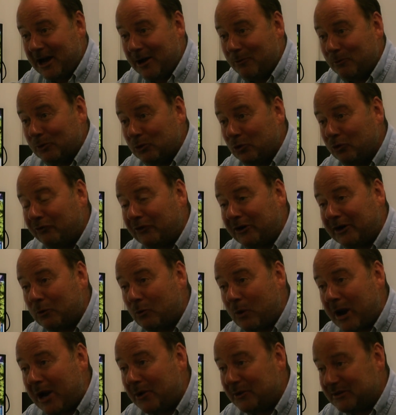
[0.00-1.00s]
We're all very
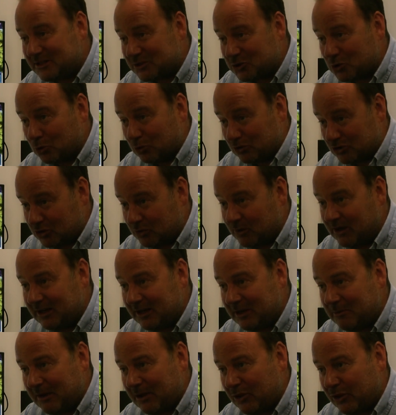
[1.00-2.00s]
wary to talk too
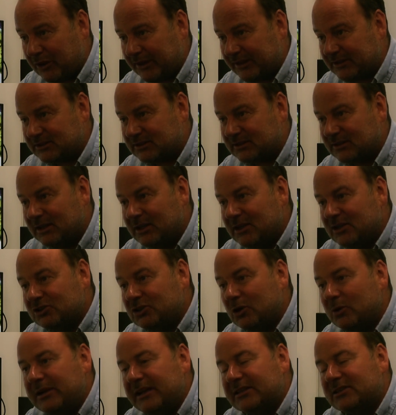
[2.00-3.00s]
early about things.
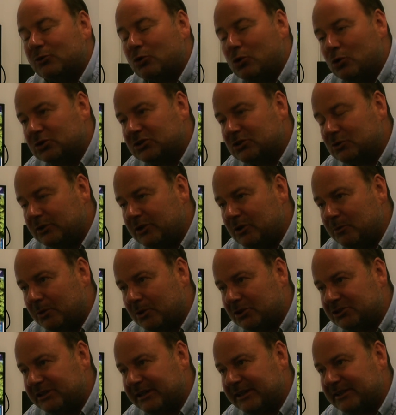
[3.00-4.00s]
So yes, of course there are new
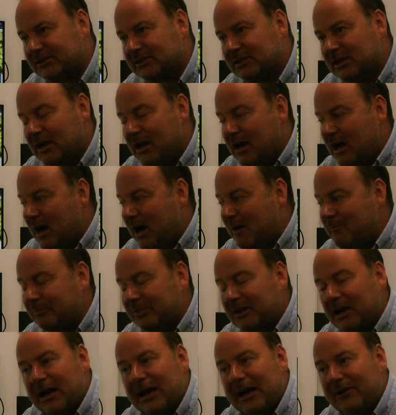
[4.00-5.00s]
projects.
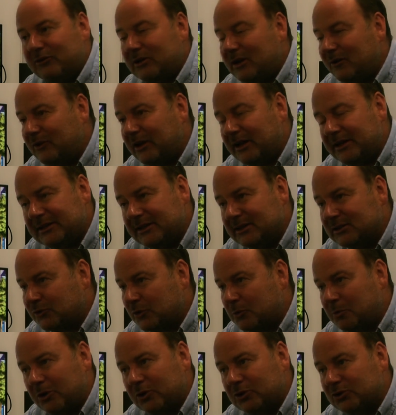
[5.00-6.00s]
I have lovely ideas for
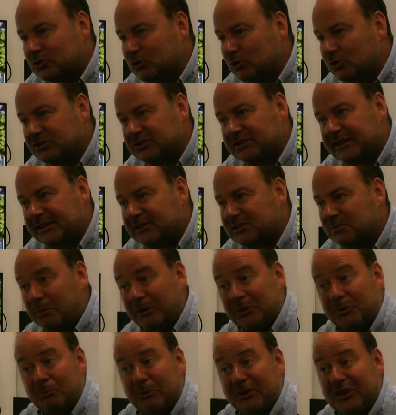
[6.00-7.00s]
a Broken Sword 6,
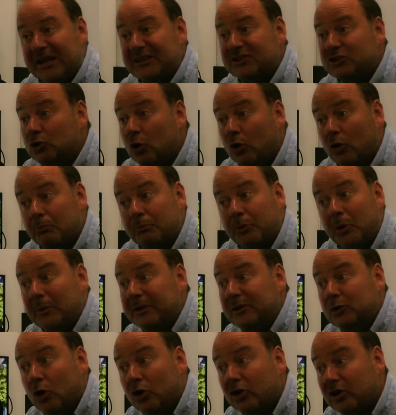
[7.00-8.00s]
but that's probably
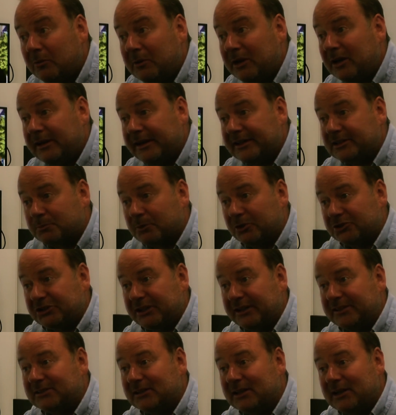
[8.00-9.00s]
not going to be our next
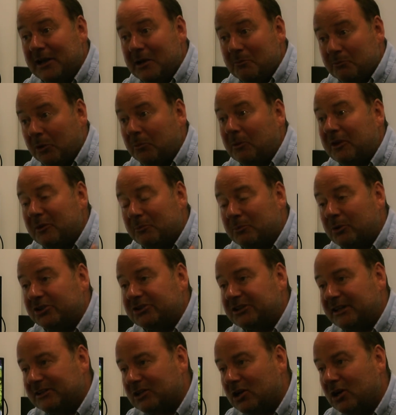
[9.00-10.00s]
project. Probably the
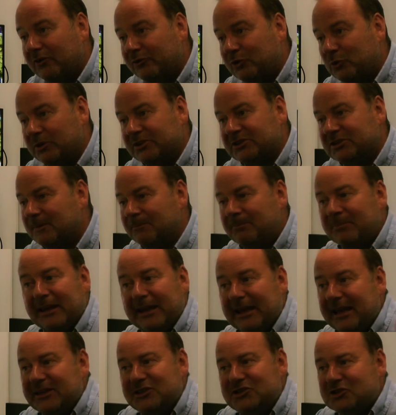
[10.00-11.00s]
project afterwards.
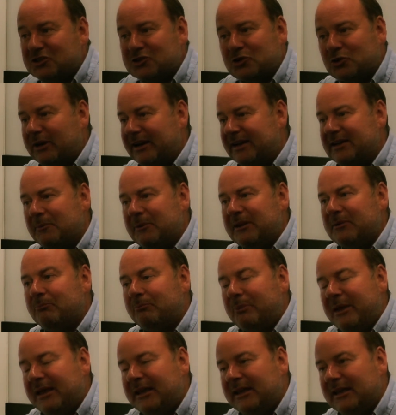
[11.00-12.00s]
It's just great. I mean,
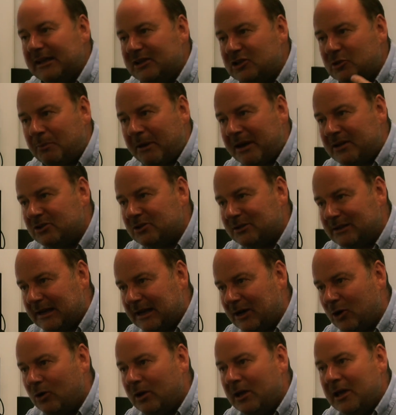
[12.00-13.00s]
being independent
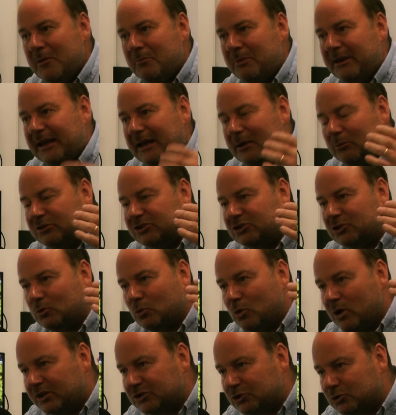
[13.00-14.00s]
now, being able to
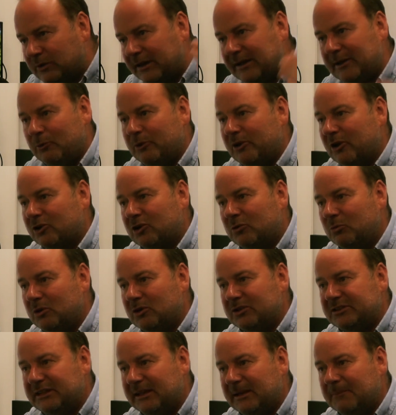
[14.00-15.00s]
work directly with our
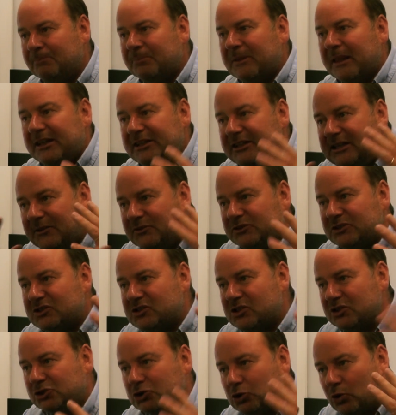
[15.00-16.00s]
community, gives us
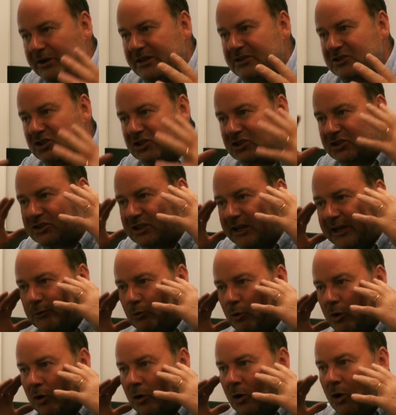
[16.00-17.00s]
the choice to decide
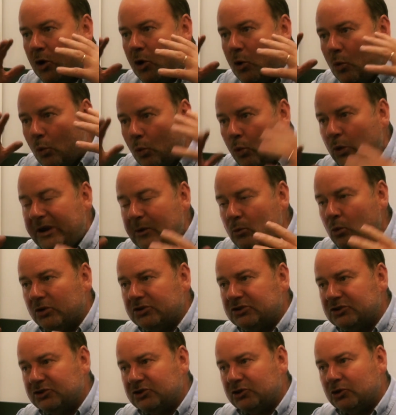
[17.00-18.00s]
what we
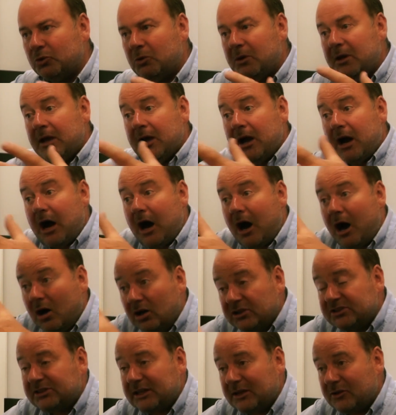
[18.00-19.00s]
want to do,
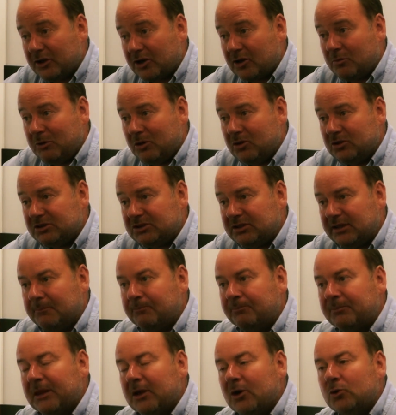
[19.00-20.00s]
asking the community,
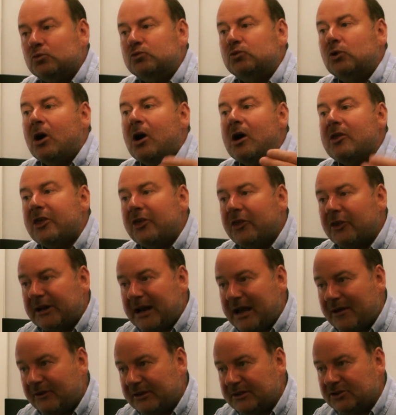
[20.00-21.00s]
rather than
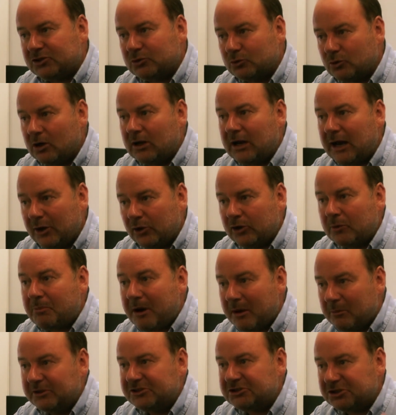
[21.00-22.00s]
having to rely on a
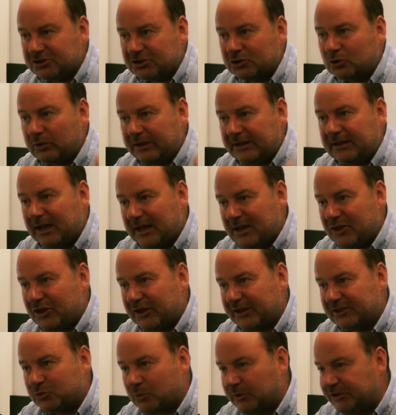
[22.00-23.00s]
publisher to greenlight
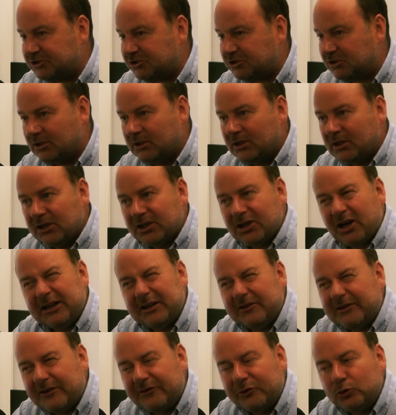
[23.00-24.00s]
things, which kind
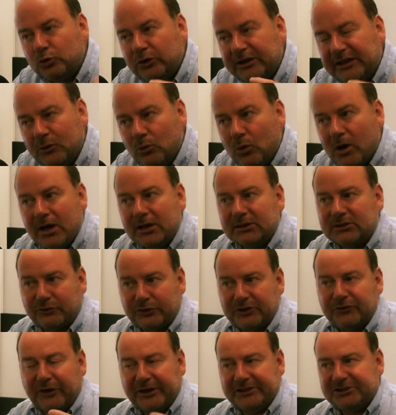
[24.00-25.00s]
of never really worked
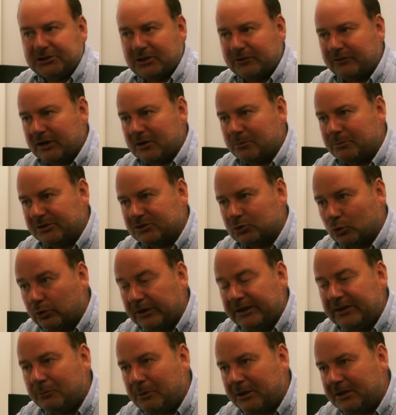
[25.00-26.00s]
for adventure developers or
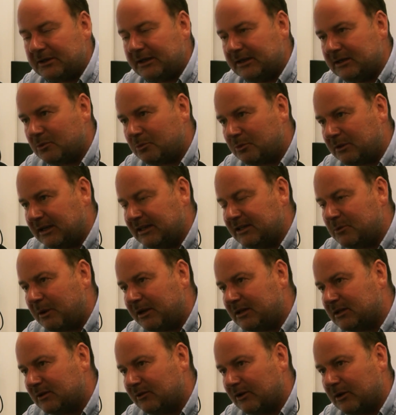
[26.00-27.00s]

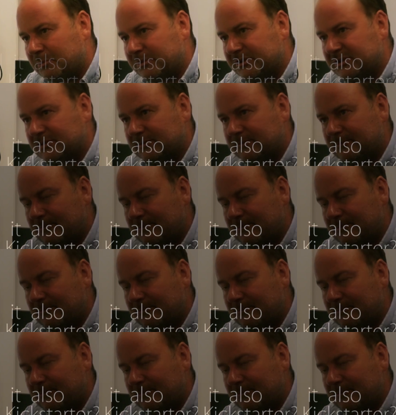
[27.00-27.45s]
independent developers.